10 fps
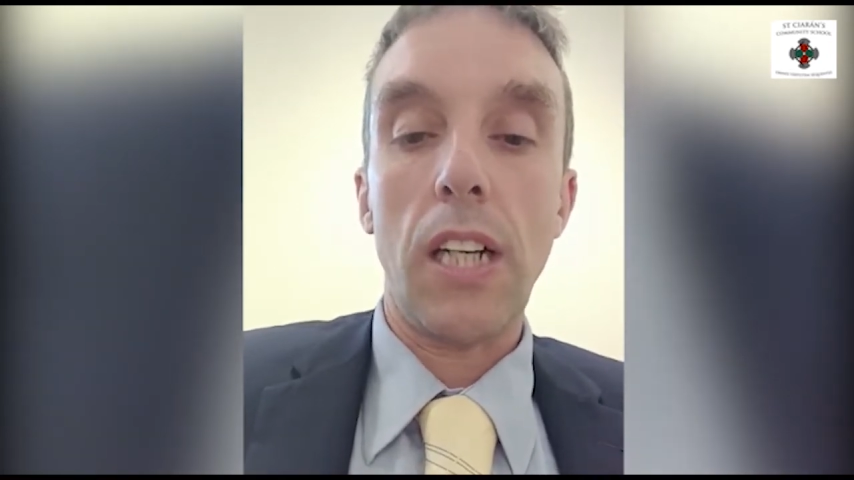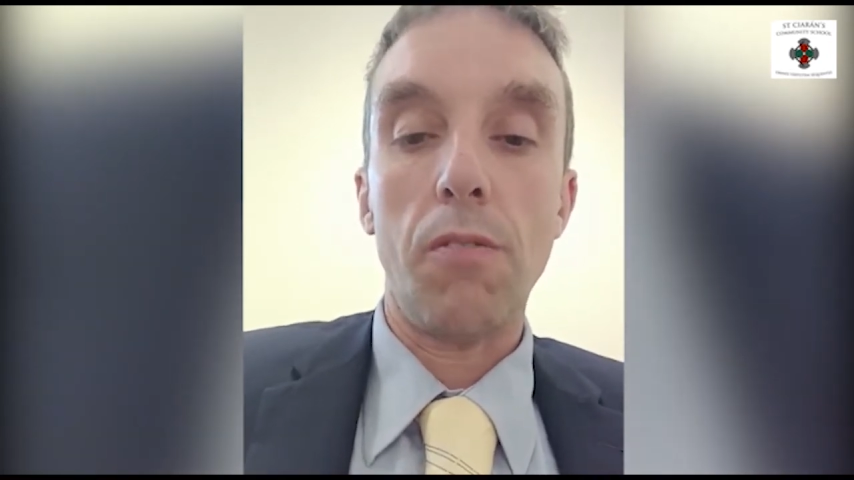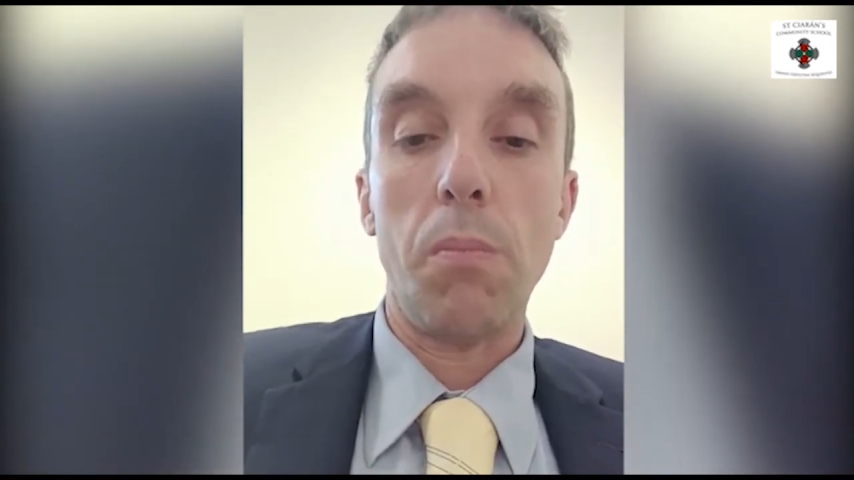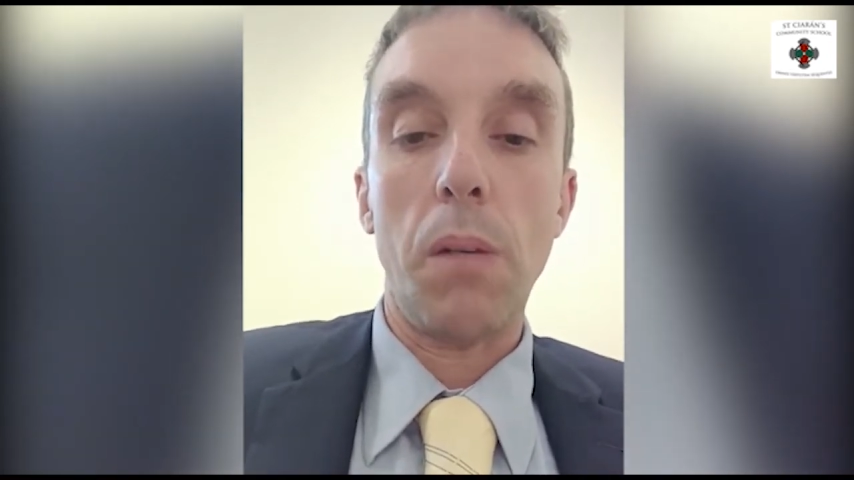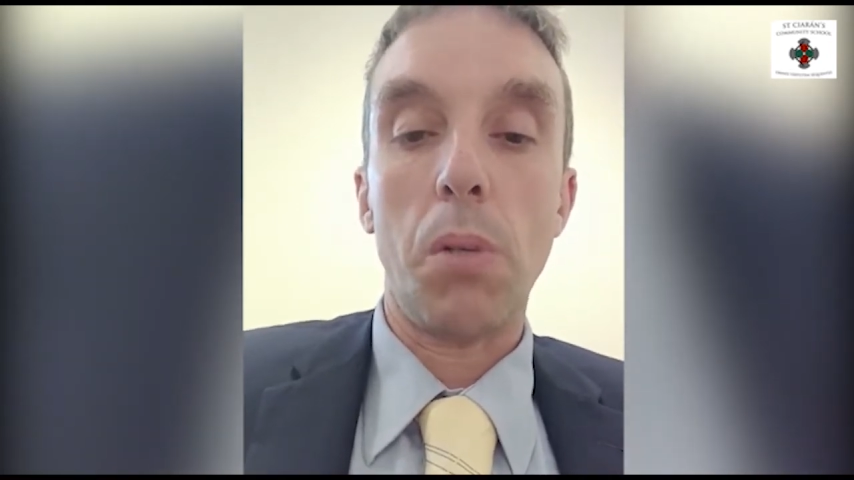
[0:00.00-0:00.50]

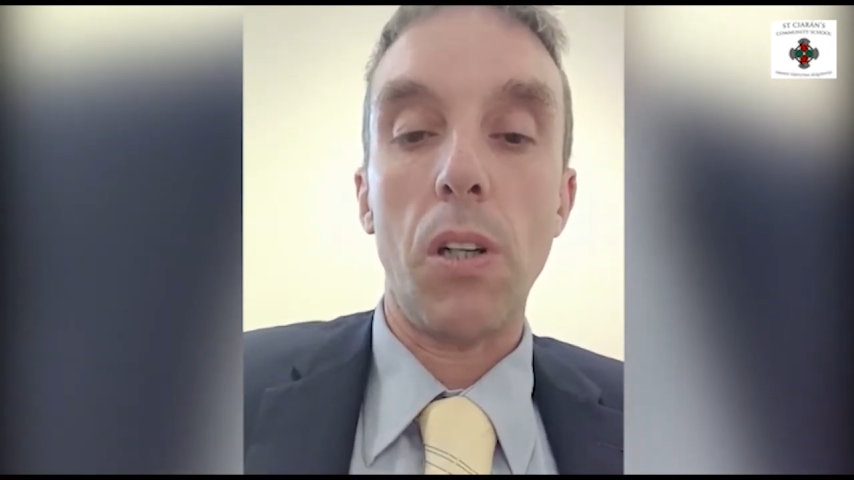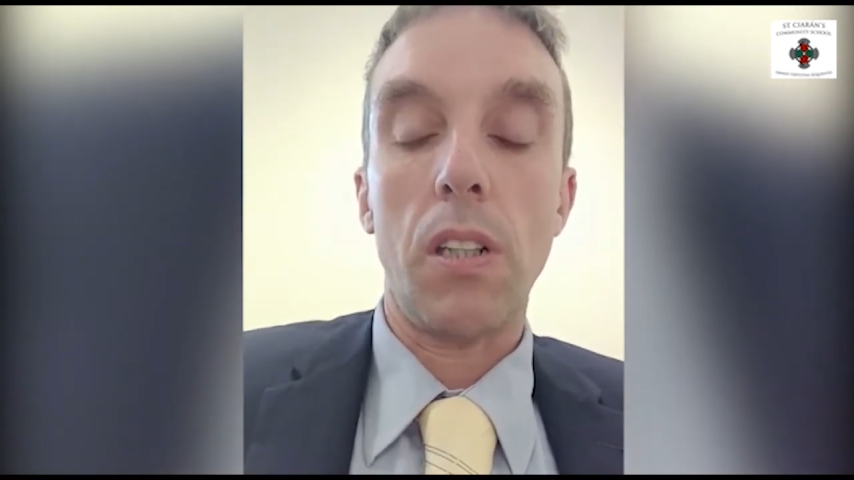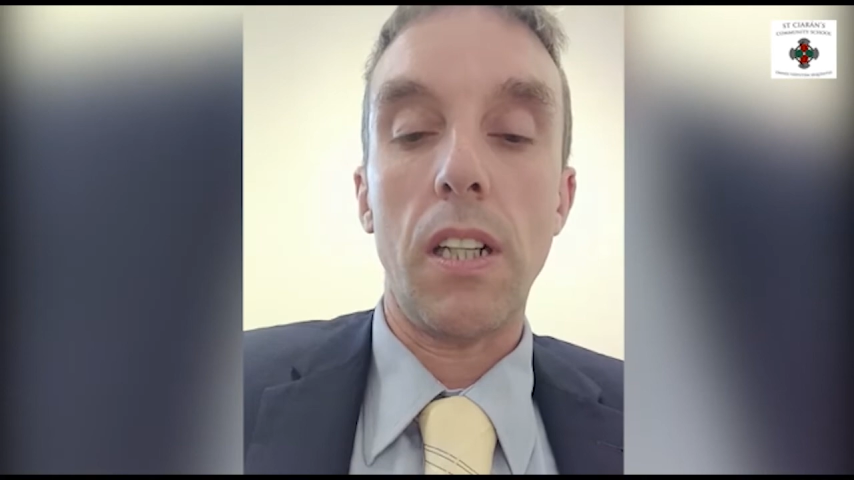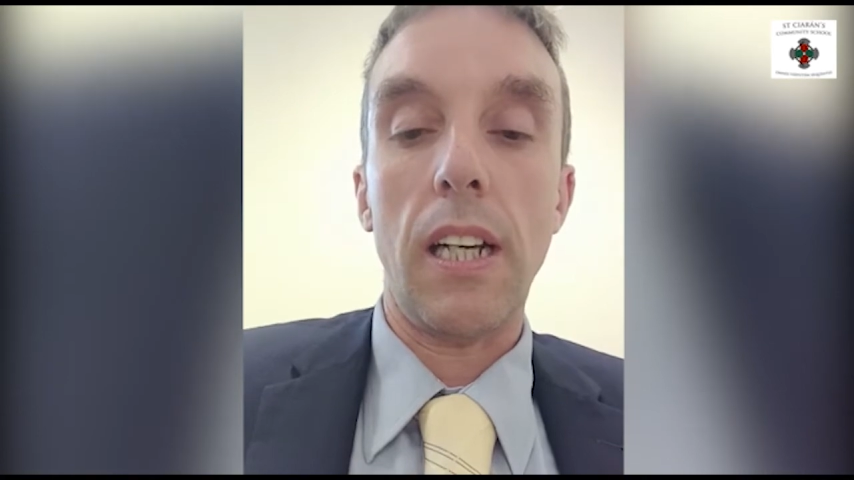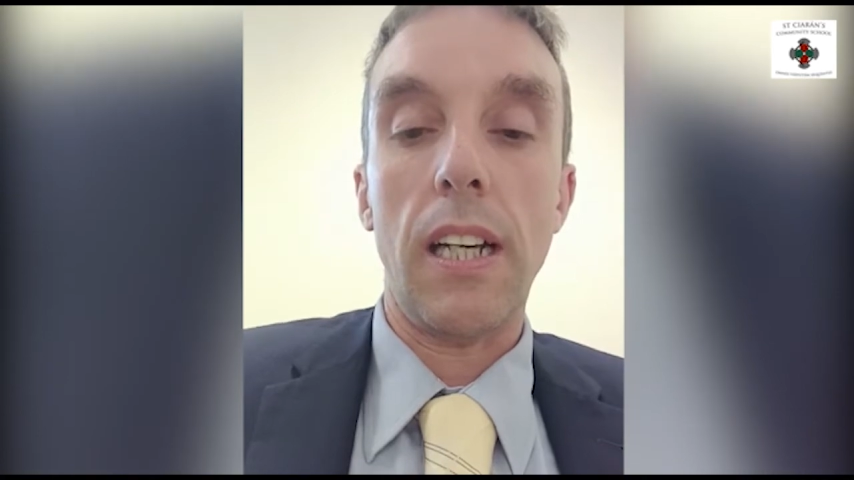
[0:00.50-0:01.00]
having been
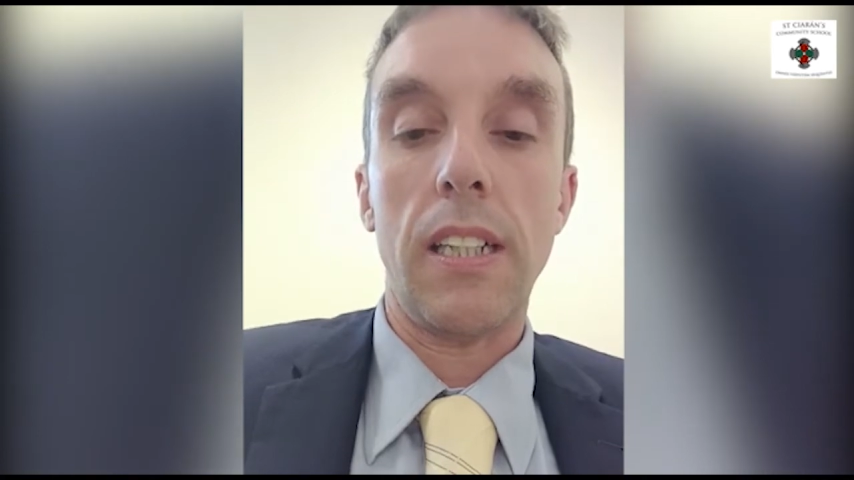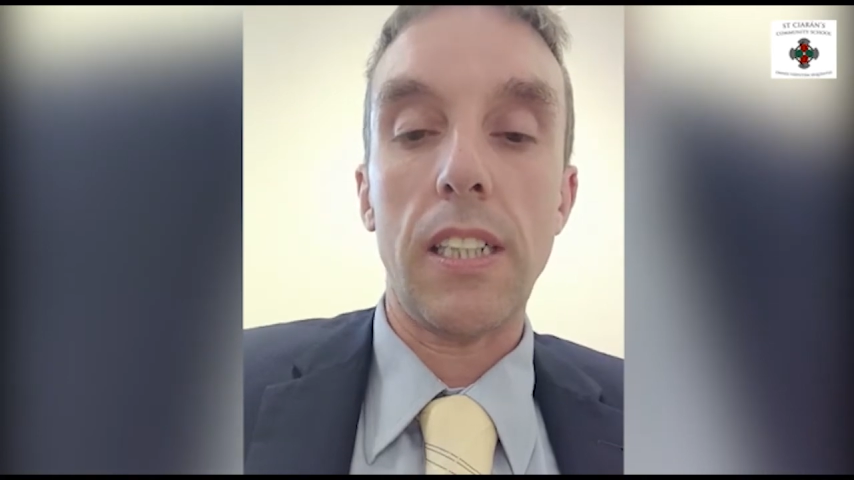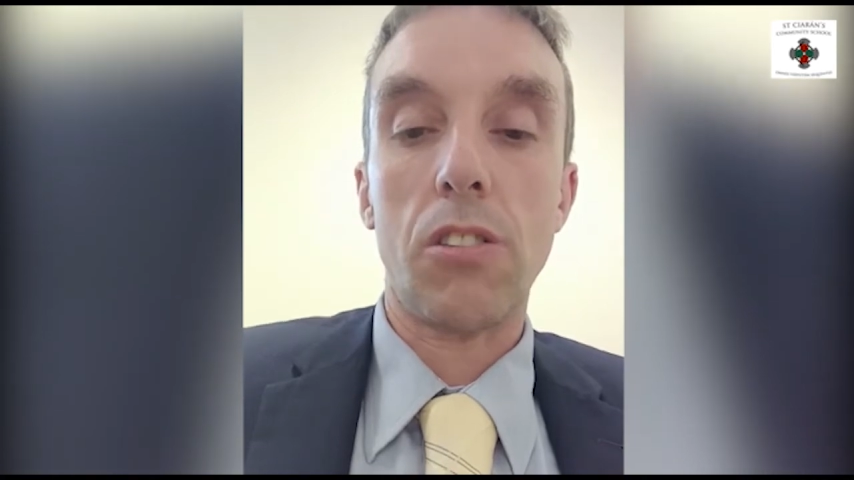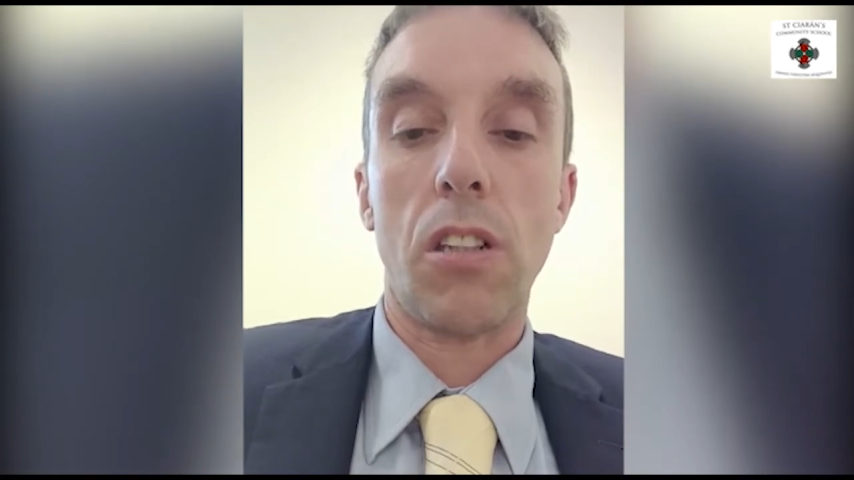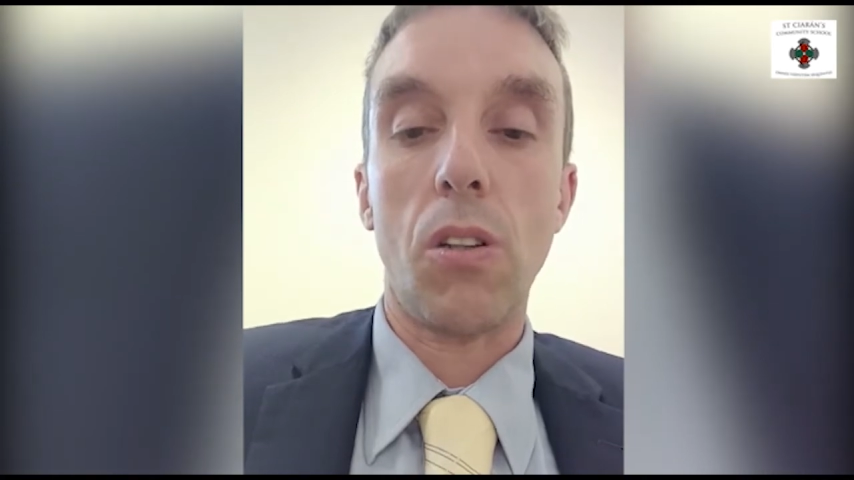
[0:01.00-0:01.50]
appointed a
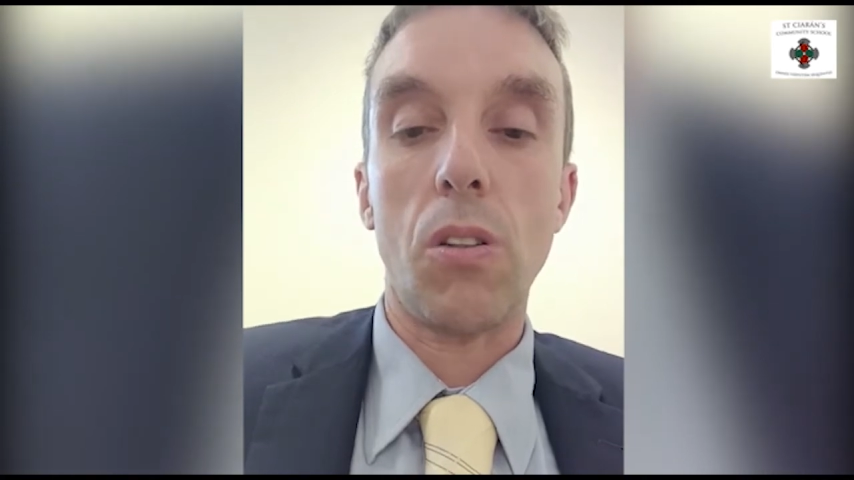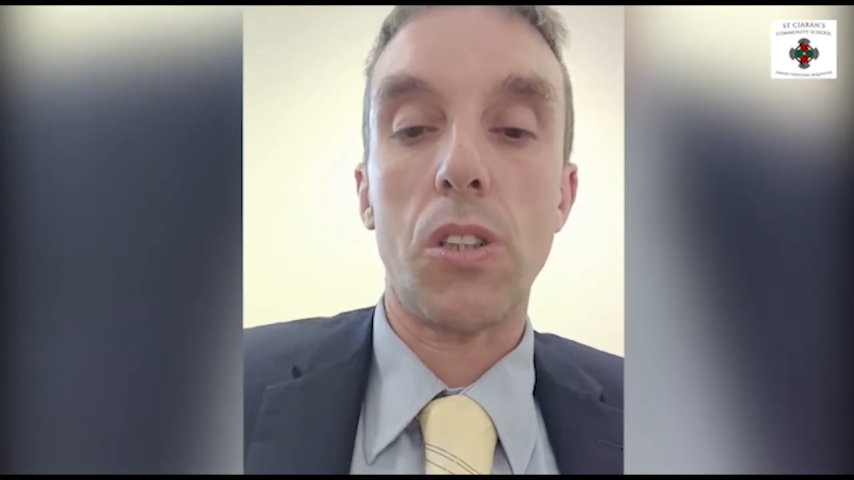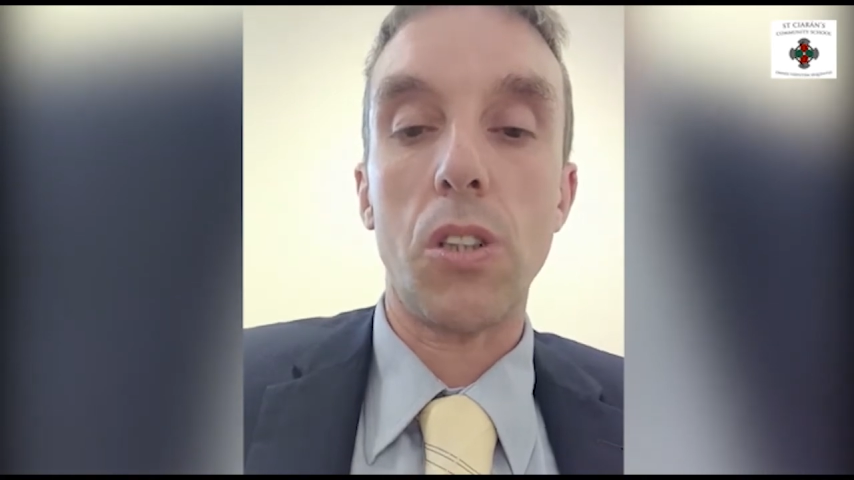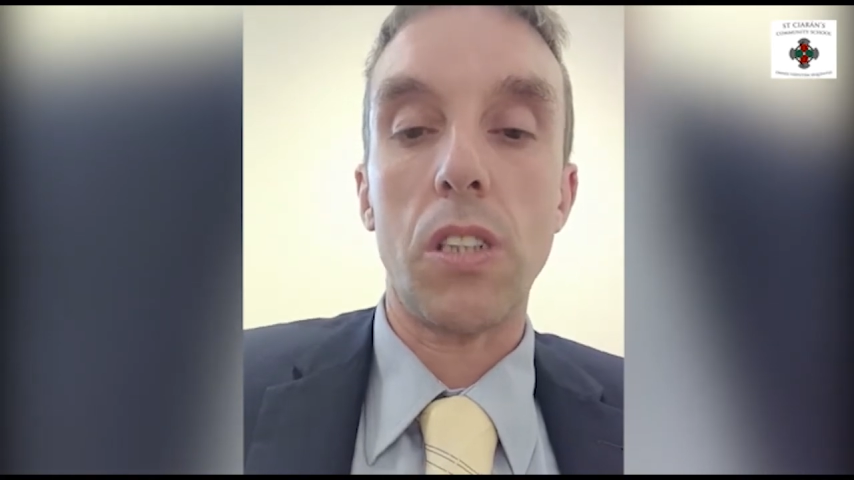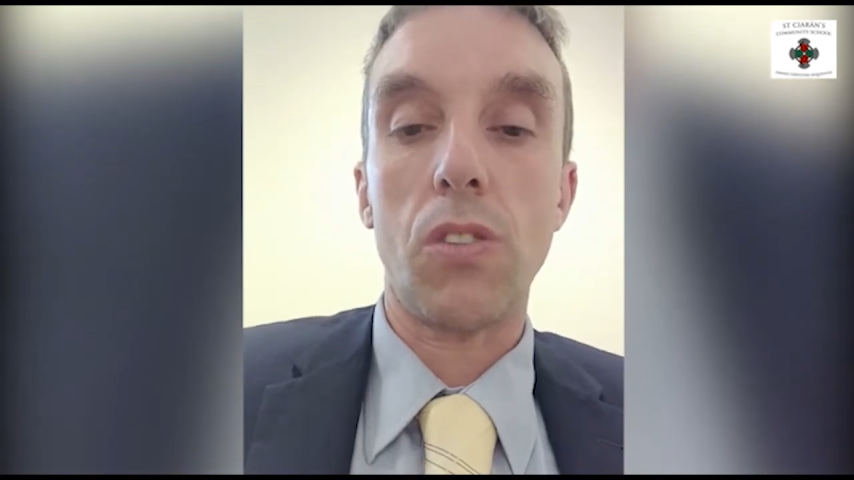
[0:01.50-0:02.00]
district court
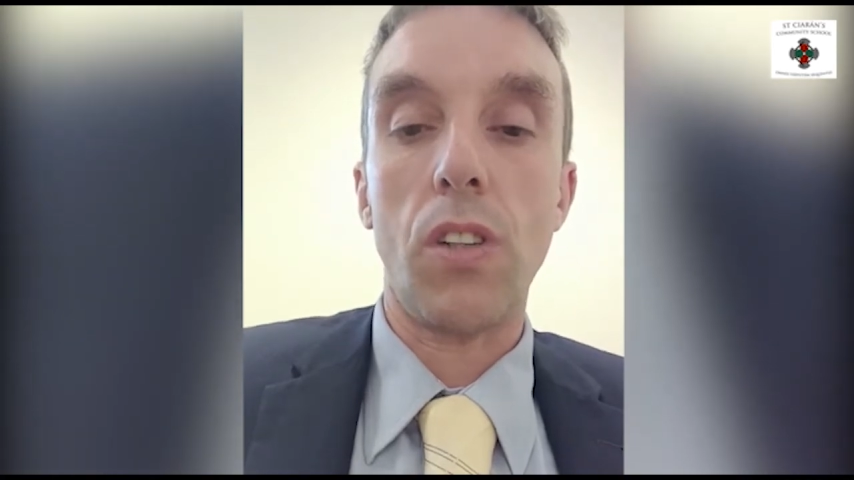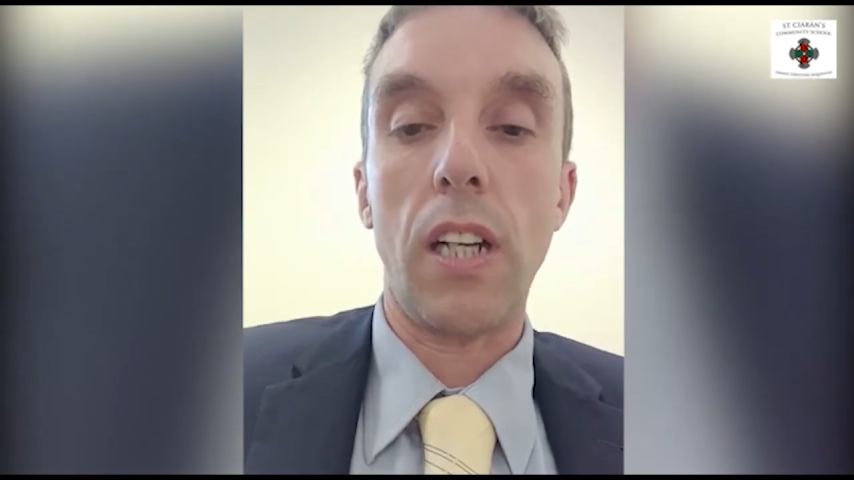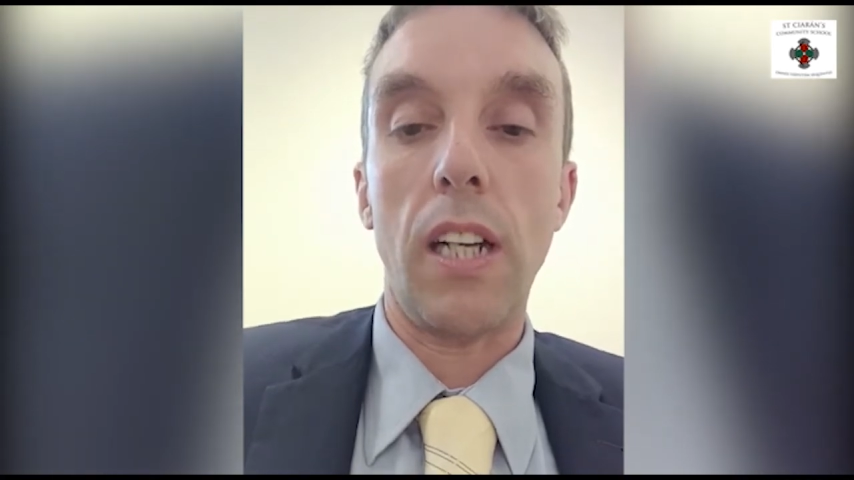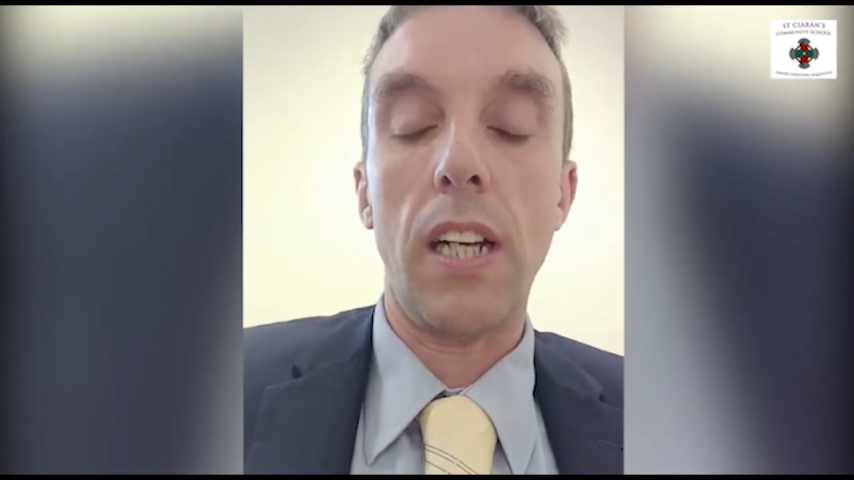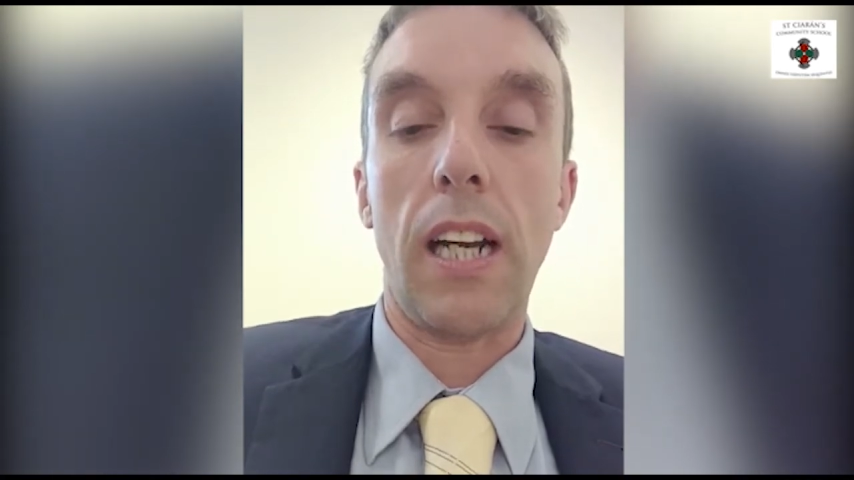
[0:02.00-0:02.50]
judge for the